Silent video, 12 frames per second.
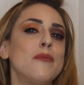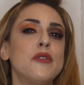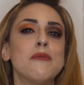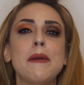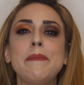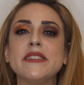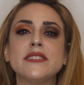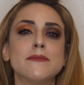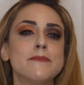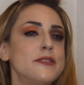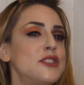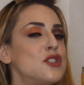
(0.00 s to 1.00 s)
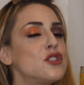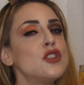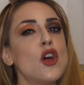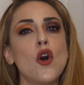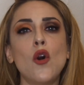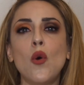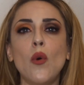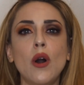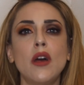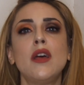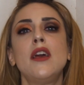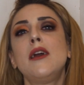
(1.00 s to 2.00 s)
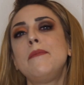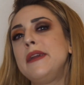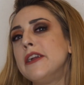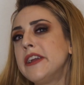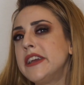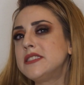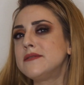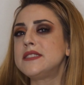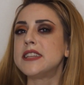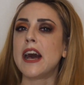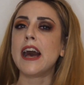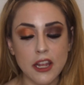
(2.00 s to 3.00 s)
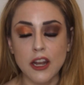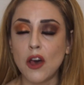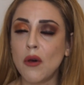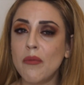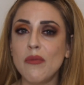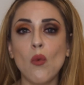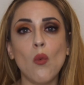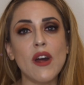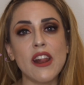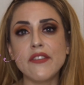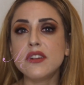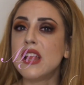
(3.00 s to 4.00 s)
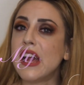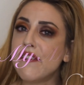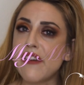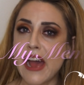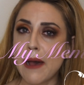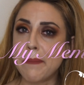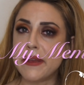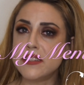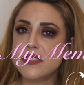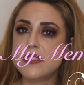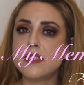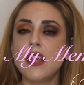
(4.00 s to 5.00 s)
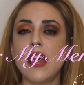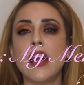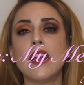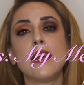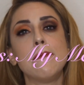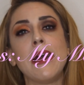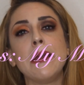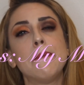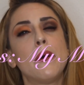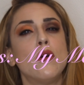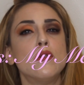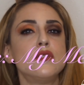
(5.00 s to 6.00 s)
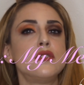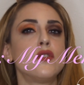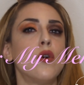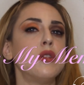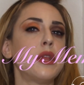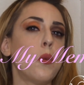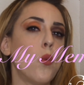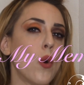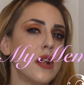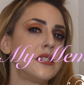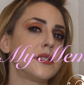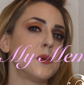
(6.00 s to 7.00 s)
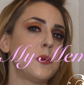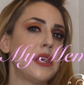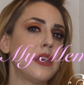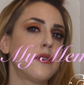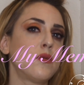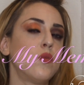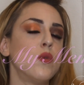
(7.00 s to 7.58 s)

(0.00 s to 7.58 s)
there might be some slow periods of time, you know, whatever, life happens, and I might post only once a week.